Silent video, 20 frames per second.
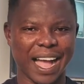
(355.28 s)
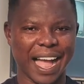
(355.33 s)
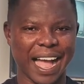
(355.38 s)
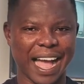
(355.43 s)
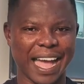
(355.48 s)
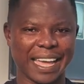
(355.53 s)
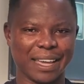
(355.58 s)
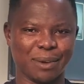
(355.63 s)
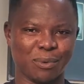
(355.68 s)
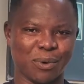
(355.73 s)

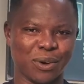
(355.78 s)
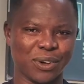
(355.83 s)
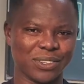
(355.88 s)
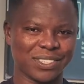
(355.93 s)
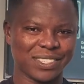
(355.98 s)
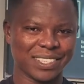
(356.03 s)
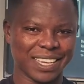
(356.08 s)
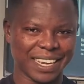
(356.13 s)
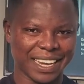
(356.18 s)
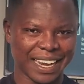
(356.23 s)
I
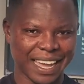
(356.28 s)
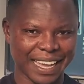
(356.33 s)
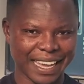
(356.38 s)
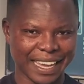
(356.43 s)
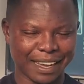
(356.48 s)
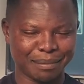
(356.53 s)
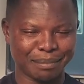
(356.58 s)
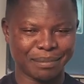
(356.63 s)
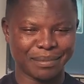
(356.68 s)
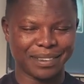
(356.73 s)
was and I
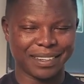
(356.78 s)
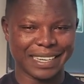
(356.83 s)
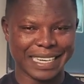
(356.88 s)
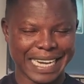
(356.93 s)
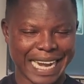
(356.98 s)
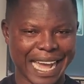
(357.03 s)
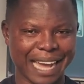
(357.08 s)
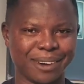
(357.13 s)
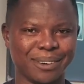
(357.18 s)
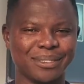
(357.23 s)
am
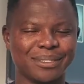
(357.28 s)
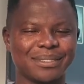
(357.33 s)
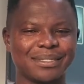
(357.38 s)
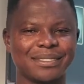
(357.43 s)
now.